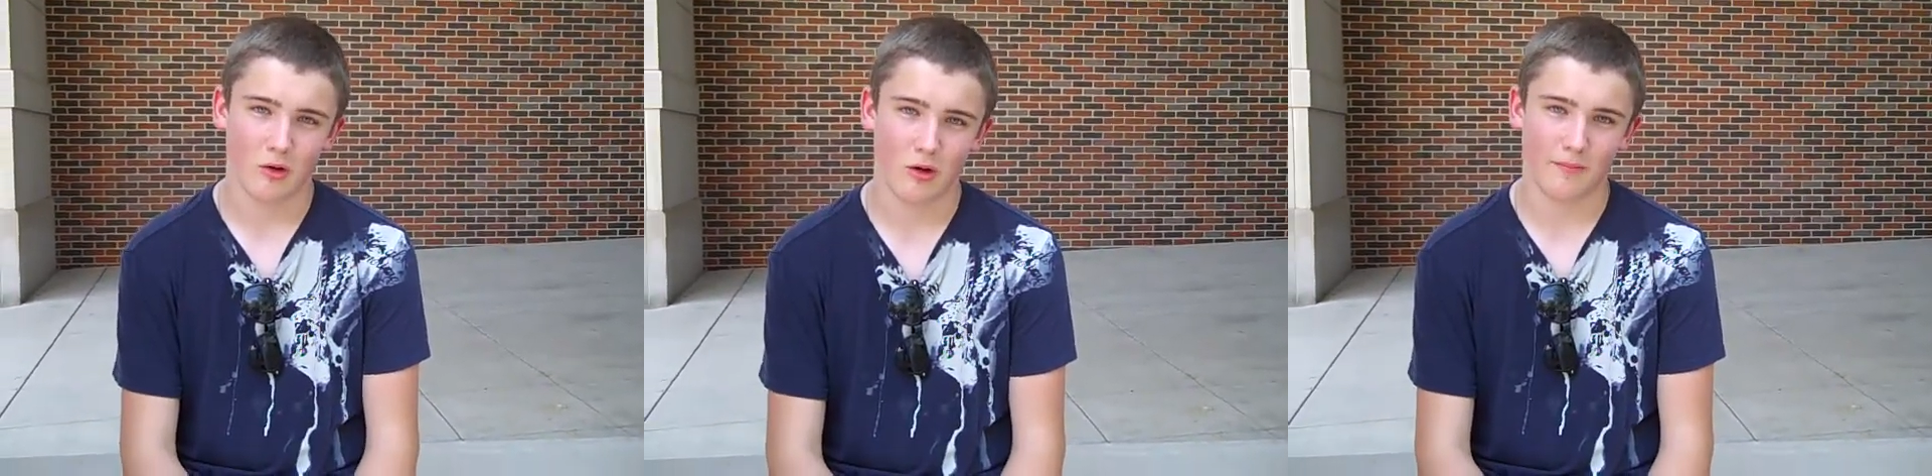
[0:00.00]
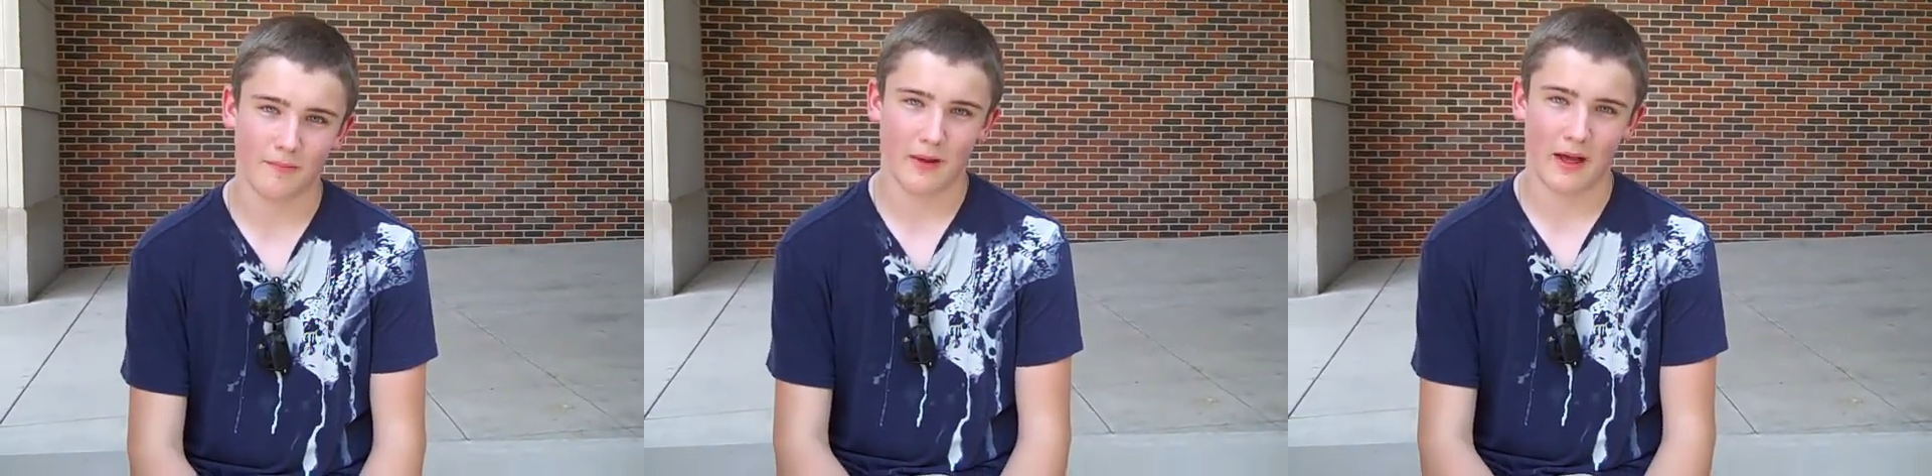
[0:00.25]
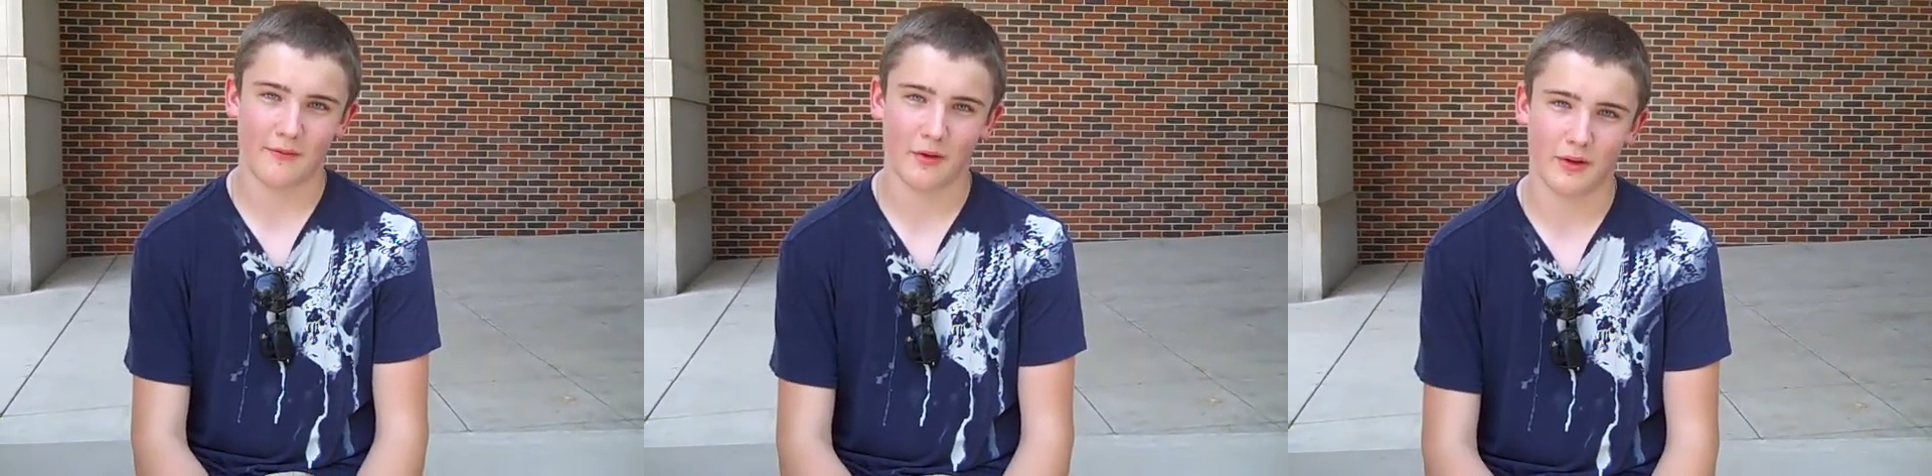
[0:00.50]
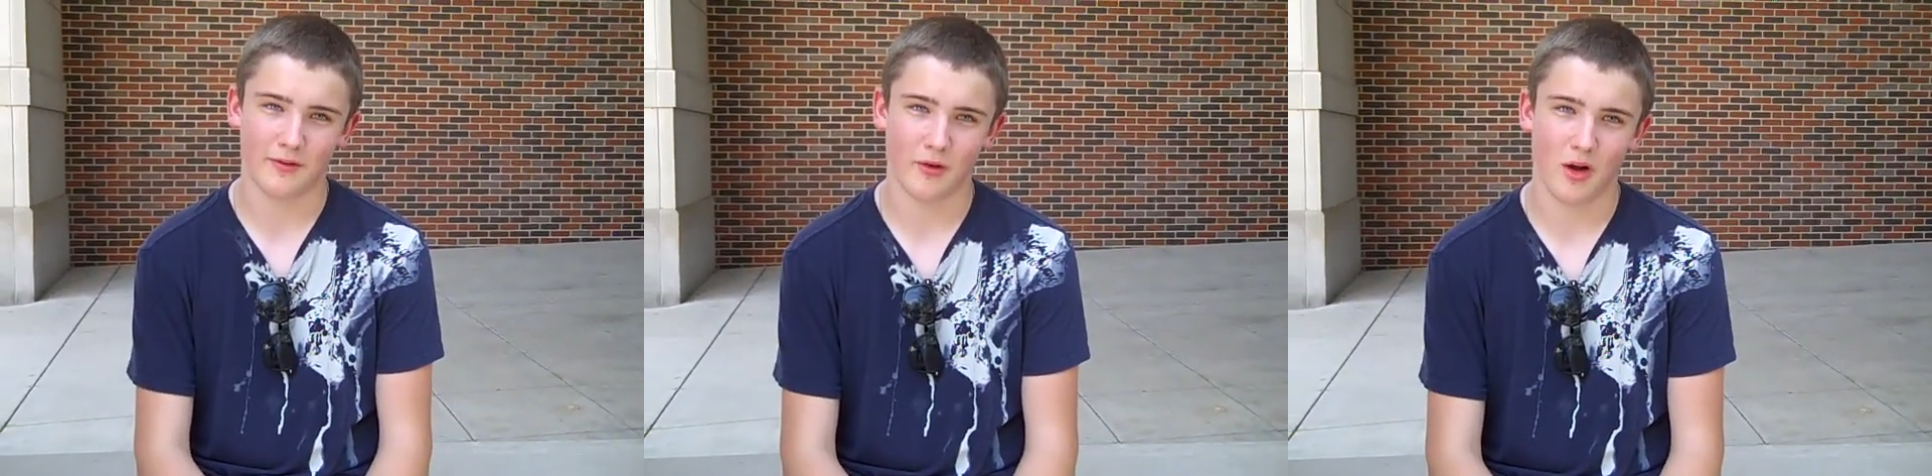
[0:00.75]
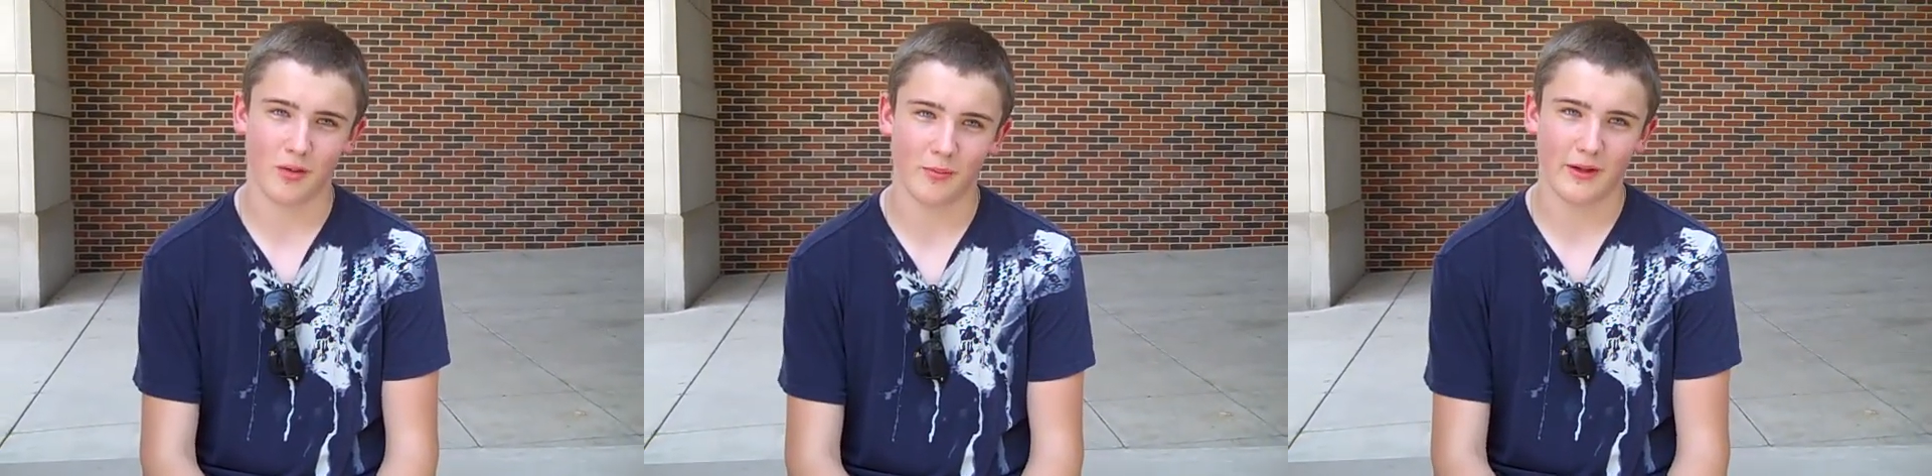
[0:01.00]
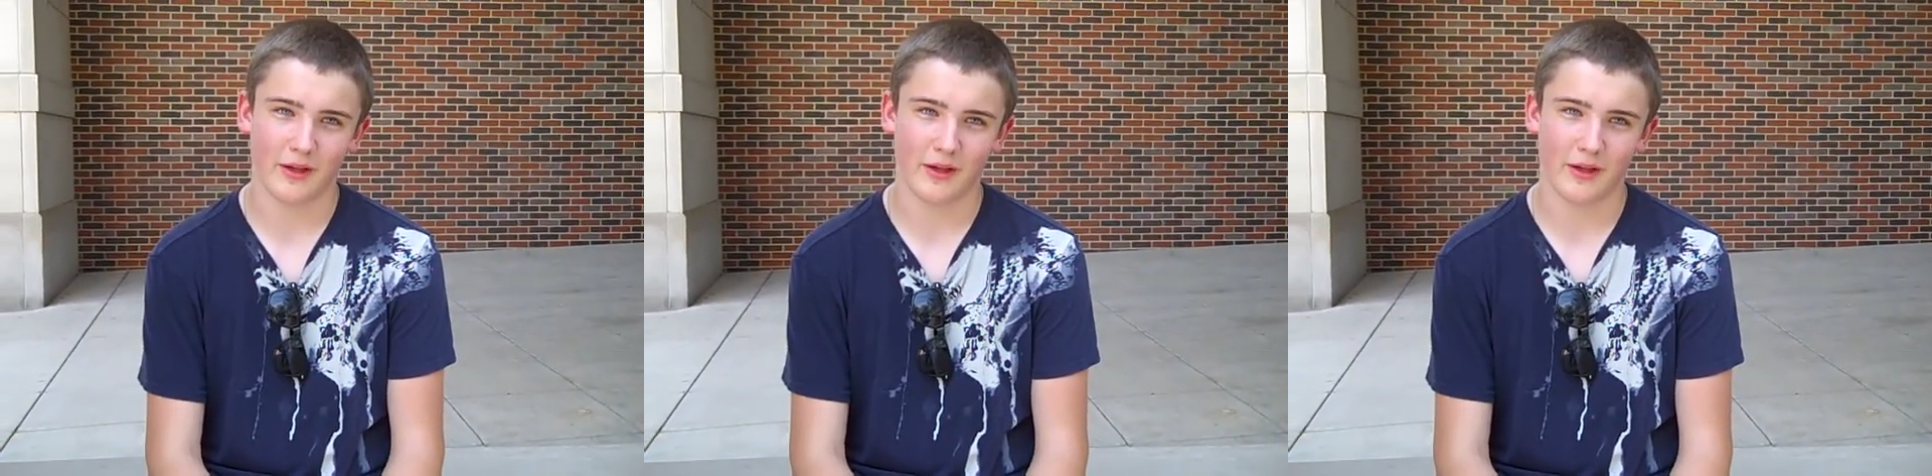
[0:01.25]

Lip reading: Well, I feel it's wrong